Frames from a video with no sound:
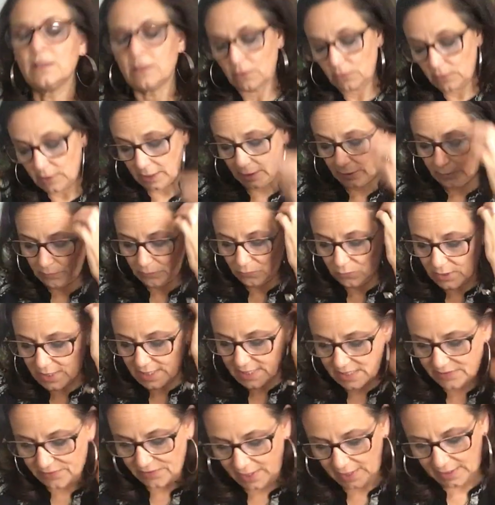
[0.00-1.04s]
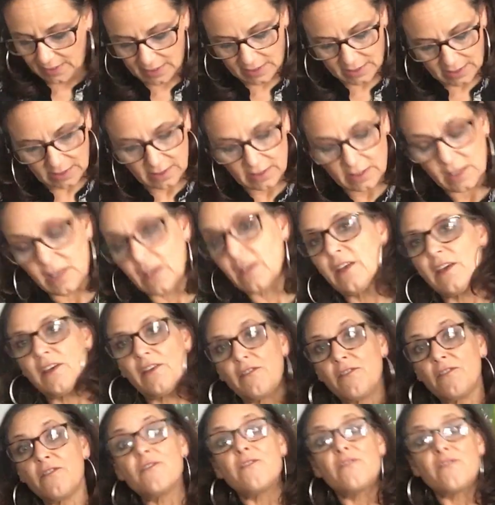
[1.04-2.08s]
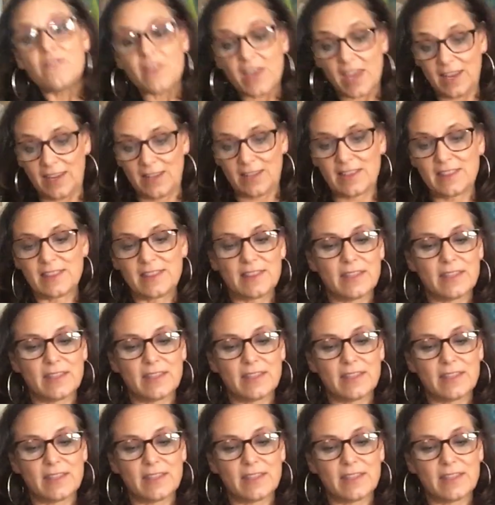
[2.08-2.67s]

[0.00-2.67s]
Okay, what is faith? Faith.